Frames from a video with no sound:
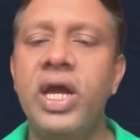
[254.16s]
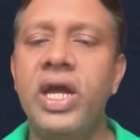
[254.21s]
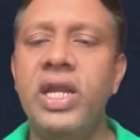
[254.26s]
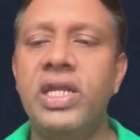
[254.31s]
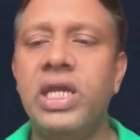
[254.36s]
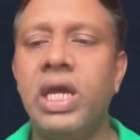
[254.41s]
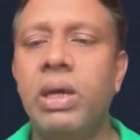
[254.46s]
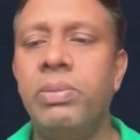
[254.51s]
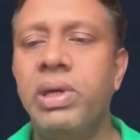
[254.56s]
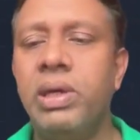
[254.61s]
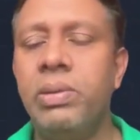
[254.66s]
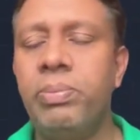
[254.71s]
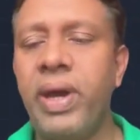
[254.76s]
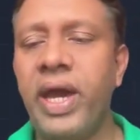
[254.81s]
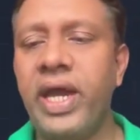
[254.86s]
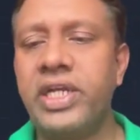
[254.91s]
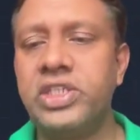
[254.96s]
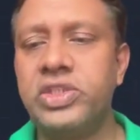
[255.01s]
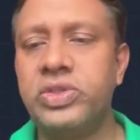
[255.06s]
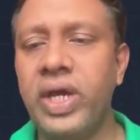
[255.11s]
And coming
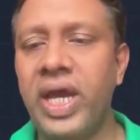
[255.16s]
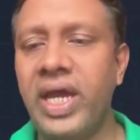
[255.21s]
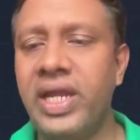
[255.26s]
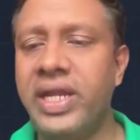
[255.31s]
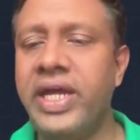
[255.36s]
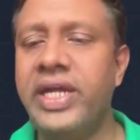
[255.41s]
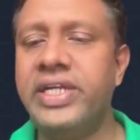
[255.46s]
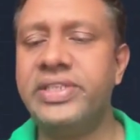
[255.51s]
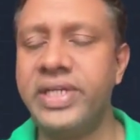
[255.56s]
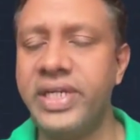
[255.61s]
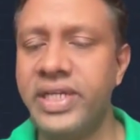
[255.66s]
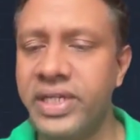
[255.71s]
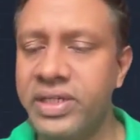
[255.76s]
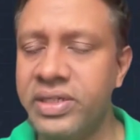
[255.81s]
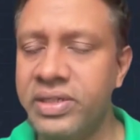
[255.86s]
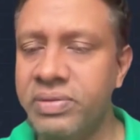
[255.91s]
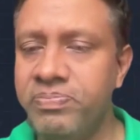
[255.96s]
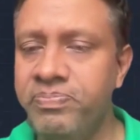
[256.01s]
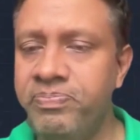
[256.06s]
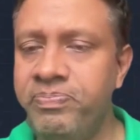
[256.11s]
back to
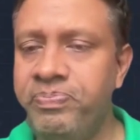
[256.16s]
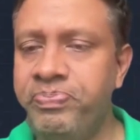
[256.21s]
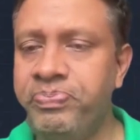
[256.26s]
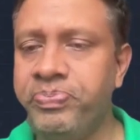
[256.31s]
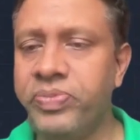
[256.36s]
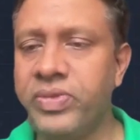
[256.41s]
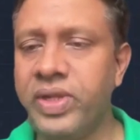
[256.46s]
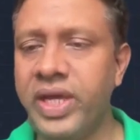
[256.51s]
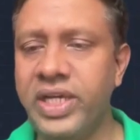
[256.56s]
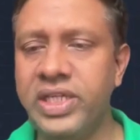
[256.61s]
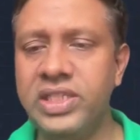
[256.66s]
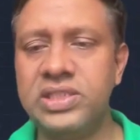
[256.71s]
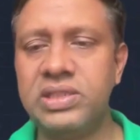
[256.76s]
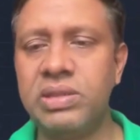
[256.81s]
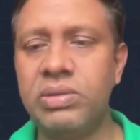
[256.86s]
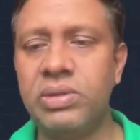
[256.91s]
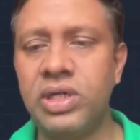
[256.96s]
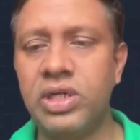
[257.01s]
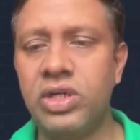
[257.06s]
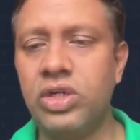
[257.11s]
N8N is
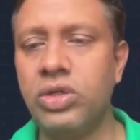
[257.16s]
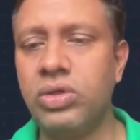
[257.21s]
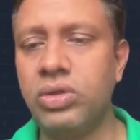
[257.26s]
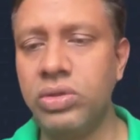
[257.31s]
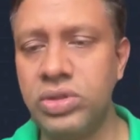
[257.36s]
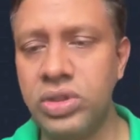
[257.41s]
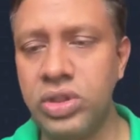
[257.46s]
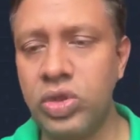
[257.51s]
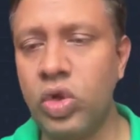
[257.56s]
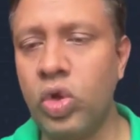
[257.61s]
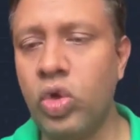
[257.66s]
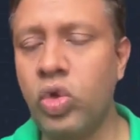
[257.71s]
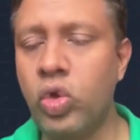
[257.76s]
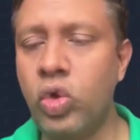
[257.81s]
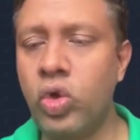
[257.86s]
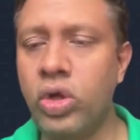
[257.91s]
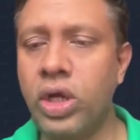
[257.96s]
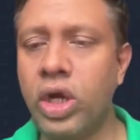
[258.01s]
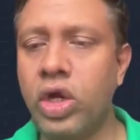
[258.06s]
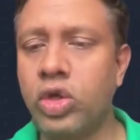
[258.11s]
the
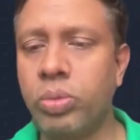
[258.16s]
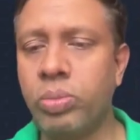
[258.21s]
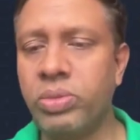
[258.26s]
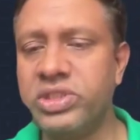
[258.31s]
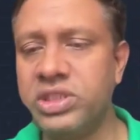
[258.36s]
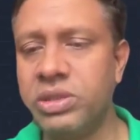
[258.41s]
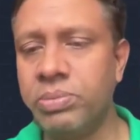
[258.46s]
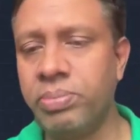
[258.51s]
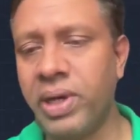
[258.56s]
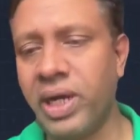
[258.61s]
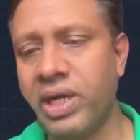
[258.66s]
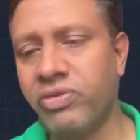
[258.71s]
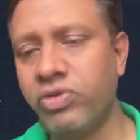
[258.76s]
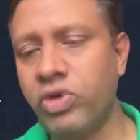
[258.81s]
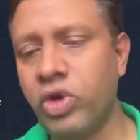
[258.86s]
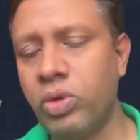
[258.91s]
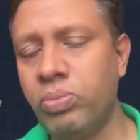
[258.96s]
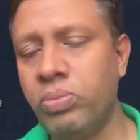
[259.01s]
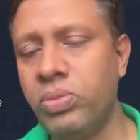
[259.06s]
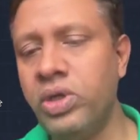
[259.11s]
no-code automation
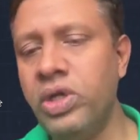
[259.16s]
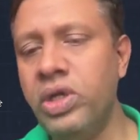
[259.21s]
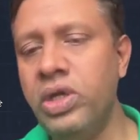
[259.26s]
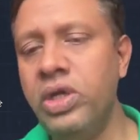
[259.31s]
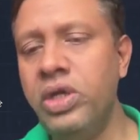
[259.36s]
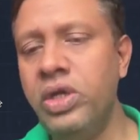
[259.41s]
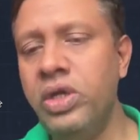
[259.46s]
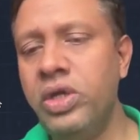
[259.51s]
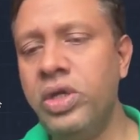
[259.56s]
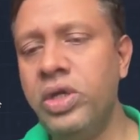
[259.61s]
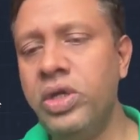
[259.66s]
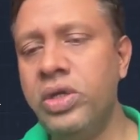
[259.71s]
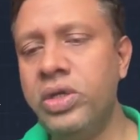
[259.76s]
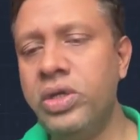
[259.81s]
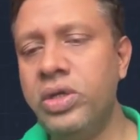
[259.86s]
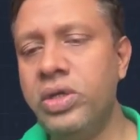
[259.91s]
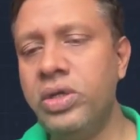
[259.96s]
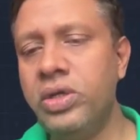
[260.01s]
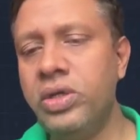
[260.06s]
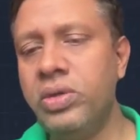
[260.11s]
platform,
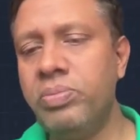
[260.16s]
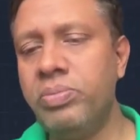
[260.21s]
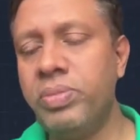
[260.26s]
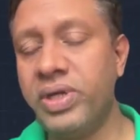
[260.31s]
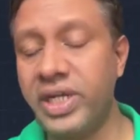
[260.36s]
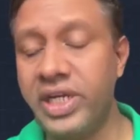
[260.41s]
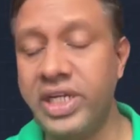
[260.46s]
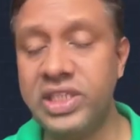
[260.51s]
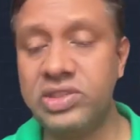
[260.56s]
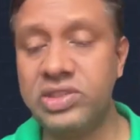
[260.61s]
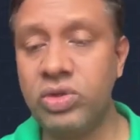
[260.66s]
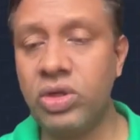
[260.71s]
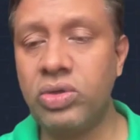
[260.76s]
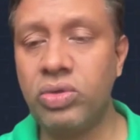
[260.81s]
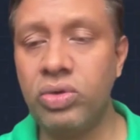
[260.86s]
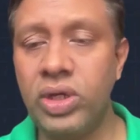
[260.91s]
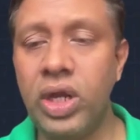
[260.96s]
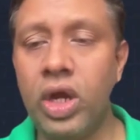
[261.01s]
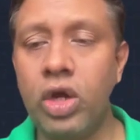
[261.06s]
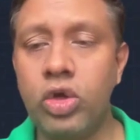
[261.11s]
but it is
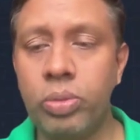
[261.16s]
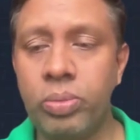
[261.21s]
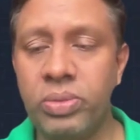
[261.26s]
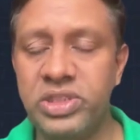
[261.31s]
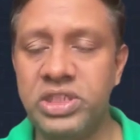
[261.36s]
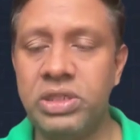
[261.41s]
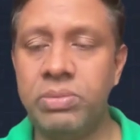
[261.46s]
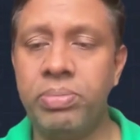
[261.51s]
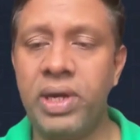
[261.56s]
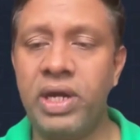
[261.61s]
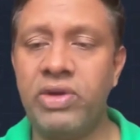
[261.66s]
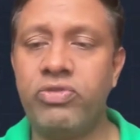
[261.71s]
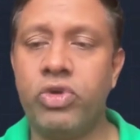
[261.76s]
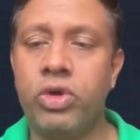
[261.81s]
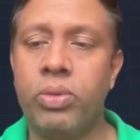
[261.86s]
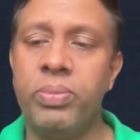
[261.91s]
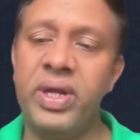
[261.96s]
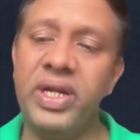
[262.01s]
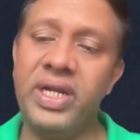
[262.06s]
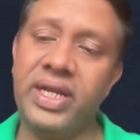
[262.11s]
not only automation
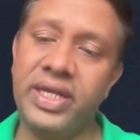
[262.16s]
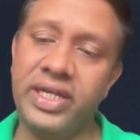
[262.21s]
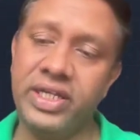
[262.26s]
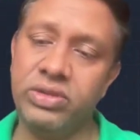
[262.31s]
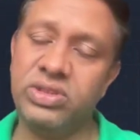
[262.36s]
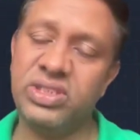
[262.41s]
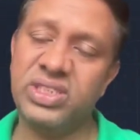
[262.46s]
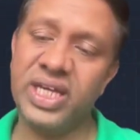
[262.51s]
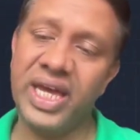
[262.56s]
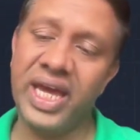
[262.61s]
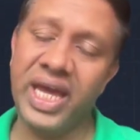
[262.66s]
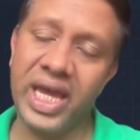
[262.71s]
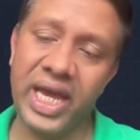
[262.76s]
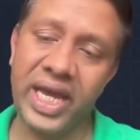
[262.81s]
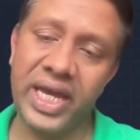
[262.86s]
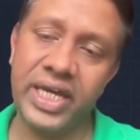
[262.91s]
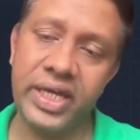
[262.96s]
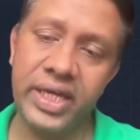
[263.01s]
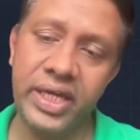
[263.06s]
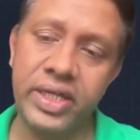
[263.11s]
platform, it uses
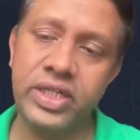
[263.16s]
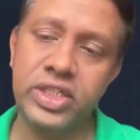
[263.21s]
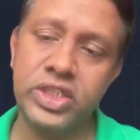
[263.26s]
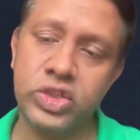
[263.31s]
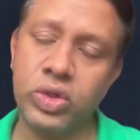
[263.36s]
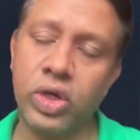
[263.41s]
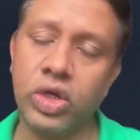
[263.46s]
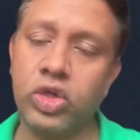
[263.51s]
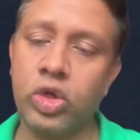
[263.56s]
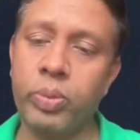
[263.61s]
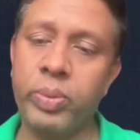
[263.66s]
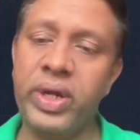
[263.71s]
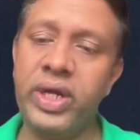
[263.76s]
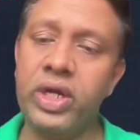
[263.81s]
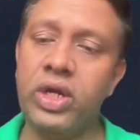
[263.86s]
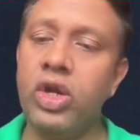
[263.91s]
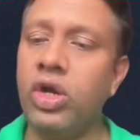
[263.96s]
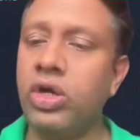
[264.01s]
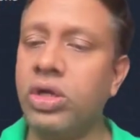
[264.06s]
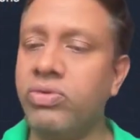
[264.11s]
AI to
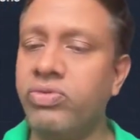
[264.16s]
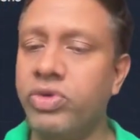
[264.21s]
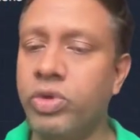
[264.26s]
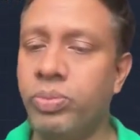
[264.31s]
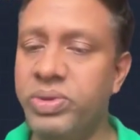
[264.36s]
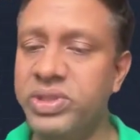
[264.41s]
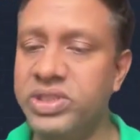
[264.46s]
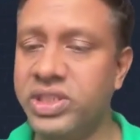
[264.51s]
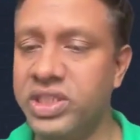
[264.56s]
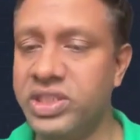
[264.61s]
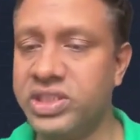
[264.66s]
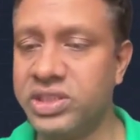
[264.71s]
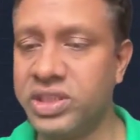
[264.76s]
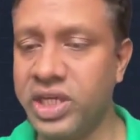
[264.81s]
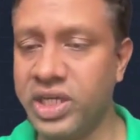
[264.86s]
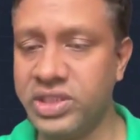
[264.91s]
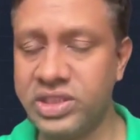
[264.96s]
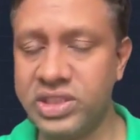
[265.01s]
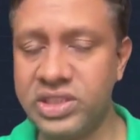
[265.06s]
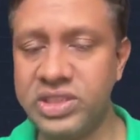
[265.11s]
automate a lot of your business
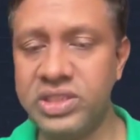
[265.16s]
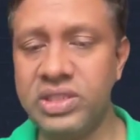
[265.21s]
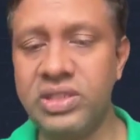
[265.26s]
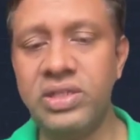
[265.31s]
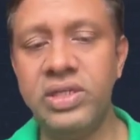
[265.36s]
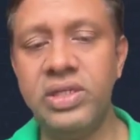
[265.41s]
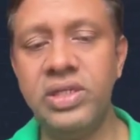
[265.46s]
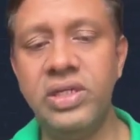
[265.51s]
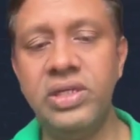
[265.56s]
tasks.